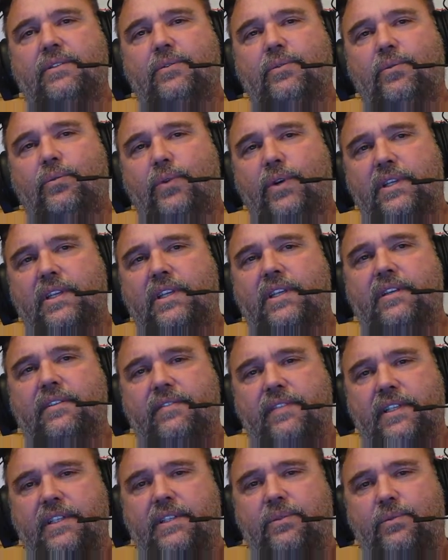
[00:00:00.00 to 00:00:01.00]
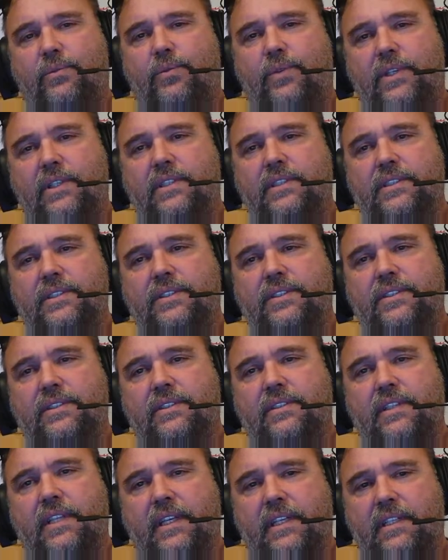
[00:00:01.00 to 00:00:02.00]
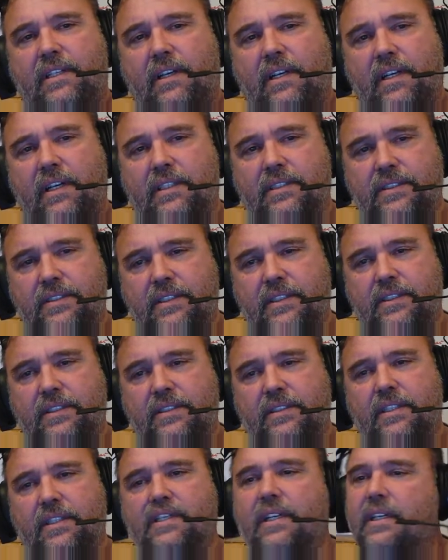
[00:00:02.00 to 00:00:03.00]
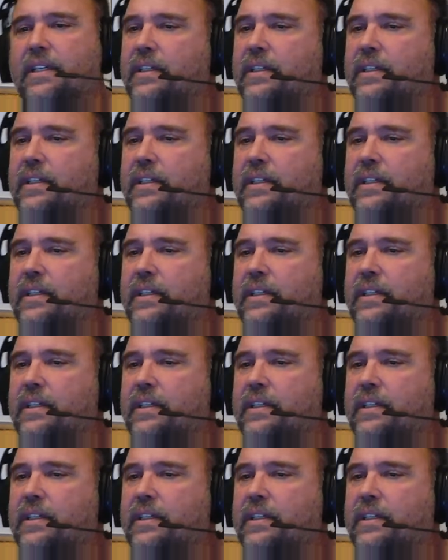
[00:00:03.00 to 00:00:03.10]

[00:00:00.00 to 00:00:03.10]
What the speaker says: what the event was that caused this